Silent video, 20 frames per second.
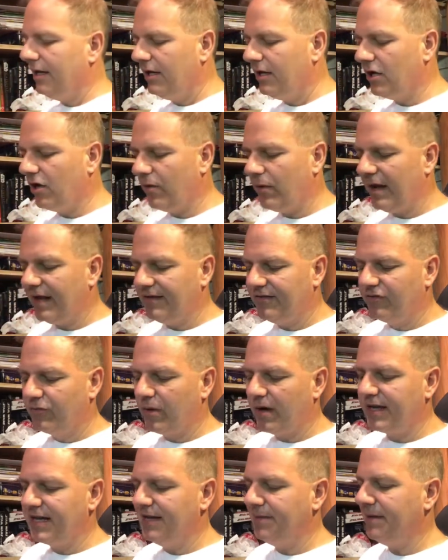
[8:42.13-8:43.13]
you know, this is
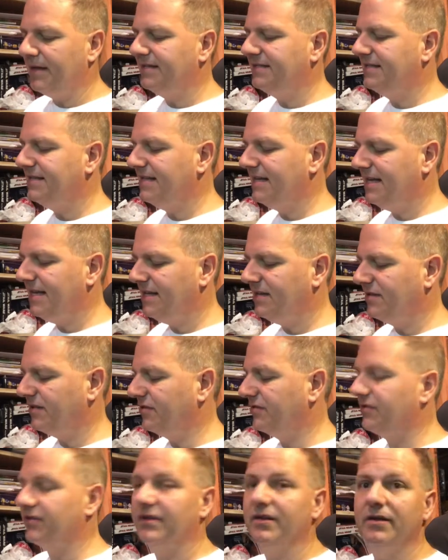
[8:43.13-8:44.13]
where I keep my CDs.
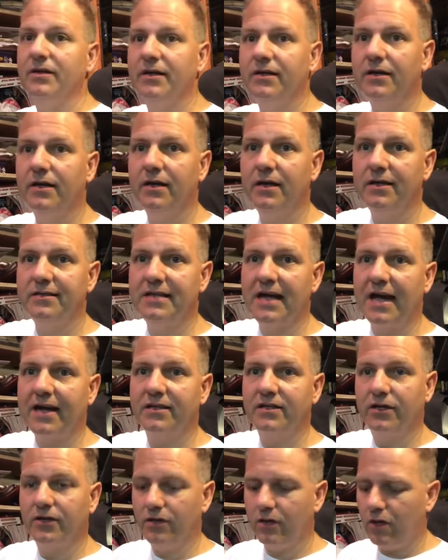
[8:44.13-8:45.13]
Here's the Attack
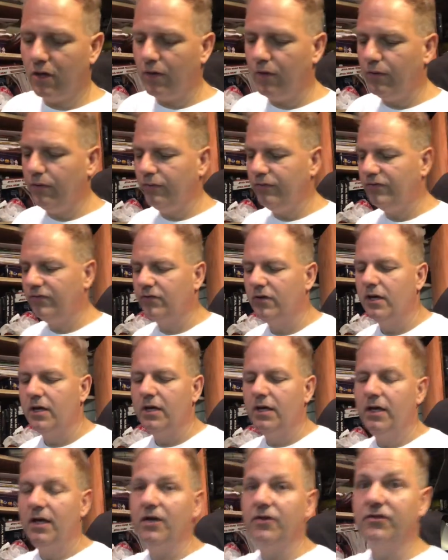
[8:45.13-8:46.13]
of the Clones.
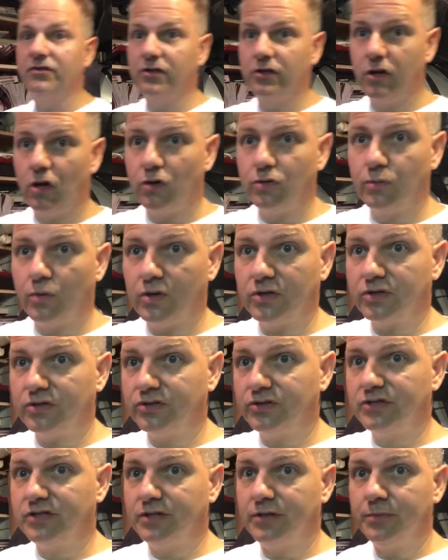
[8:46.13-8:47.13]
Here's the Clone
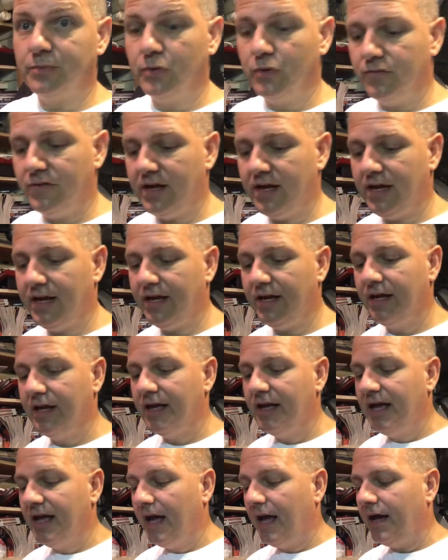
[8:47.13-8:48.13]
Wars movie.
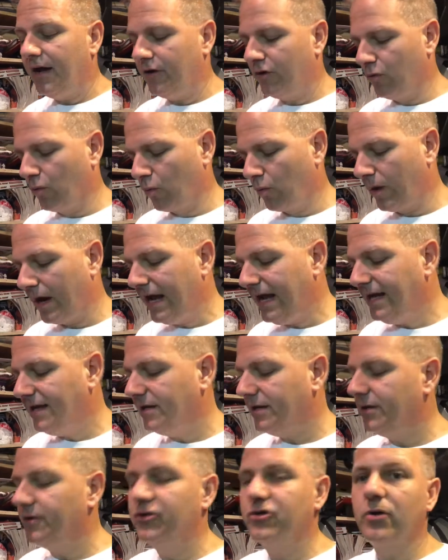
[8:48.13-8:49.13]

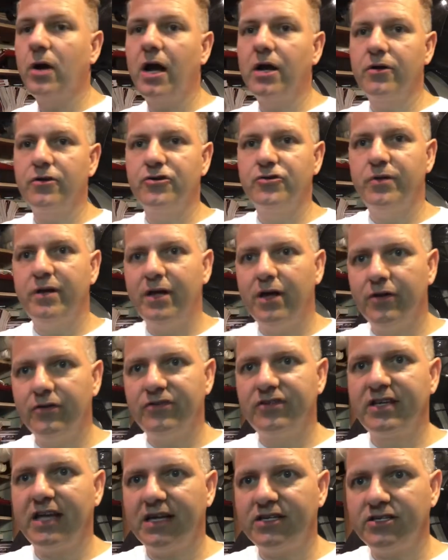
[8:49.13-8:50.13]
Great Trotter Trio
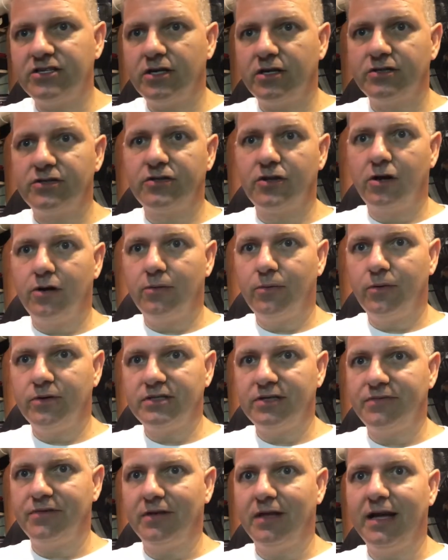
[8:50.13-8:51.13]
sketches on Star
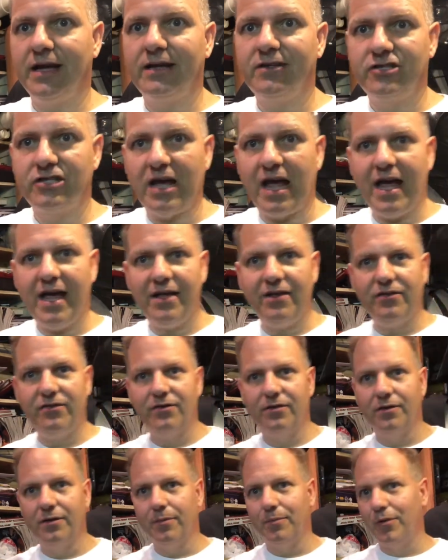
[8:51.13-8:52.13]
Wars. If you like
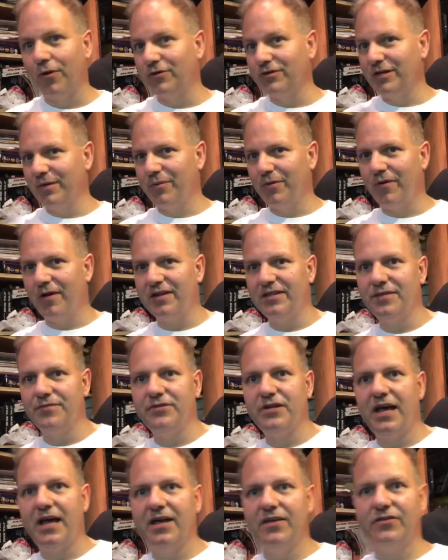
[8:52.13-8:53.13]
jazz, approaching
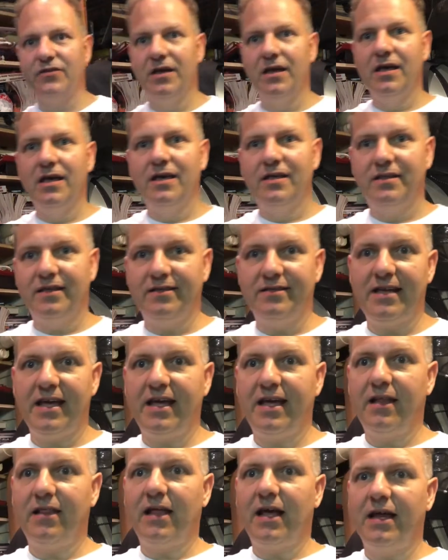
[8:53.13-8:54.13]
progressive jazz, they
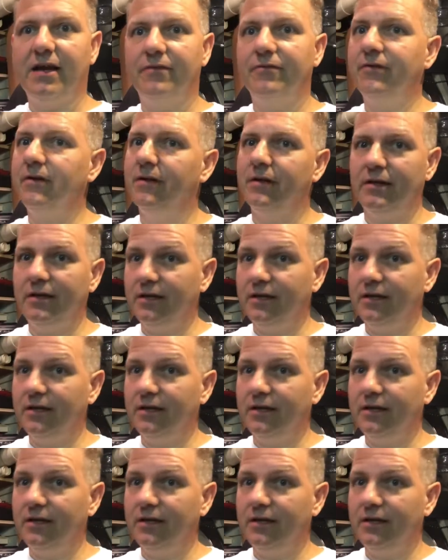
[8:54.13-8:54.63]
take a lot of